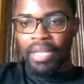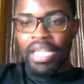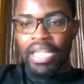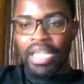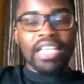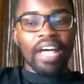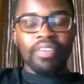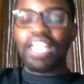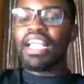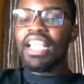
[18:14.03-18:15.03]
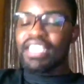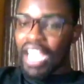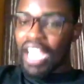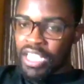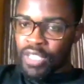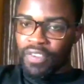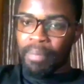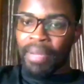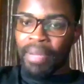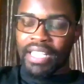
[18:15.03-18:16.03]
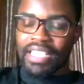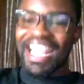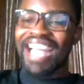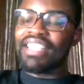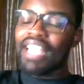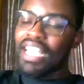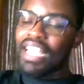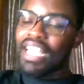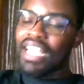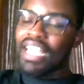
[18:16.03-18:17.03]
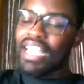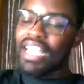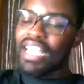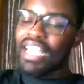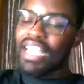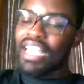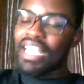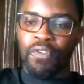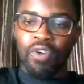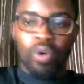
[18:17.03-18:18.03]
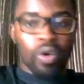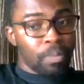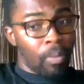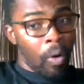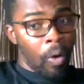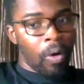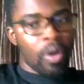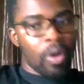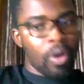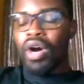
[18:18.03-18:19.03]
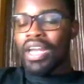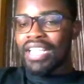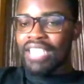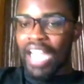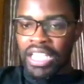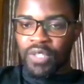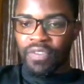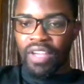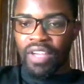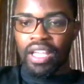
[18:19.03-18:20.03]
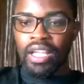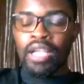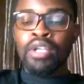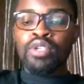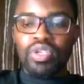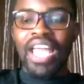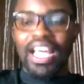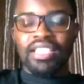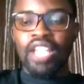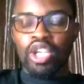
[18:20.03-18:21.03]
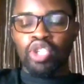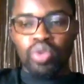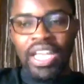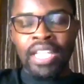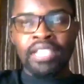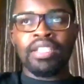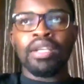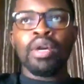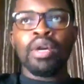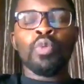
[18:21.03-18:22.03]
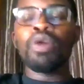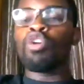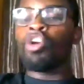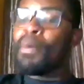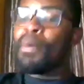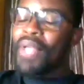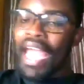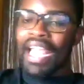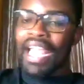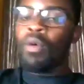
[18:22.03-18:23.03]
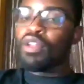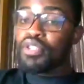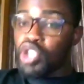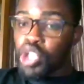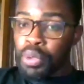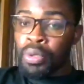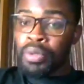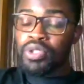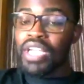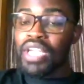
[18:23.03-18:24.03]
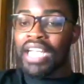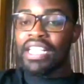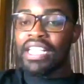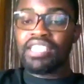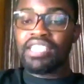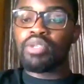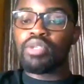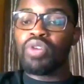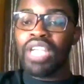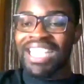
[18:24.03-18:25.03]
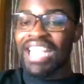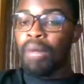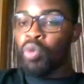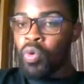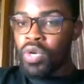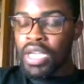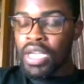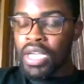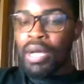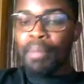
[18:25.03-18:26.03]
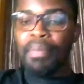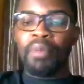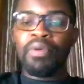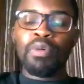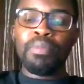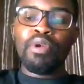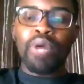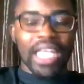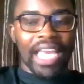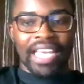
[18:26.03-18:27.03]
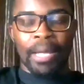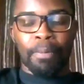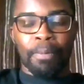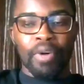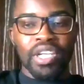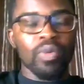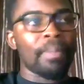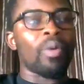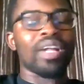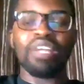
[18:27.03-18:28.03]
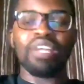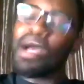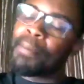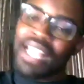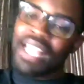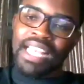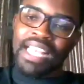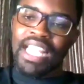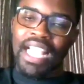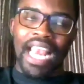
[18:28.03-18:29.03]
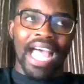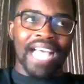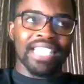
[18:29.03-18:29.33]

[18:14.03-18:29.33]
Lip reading: They have started a science fair, but the attention, I believe, should be focused more on the science fair so that the students, we will not be like, I want to chew, so that the teachers will know that I'm good. But we will be looking at the professional way, but whatever I'm learning in class,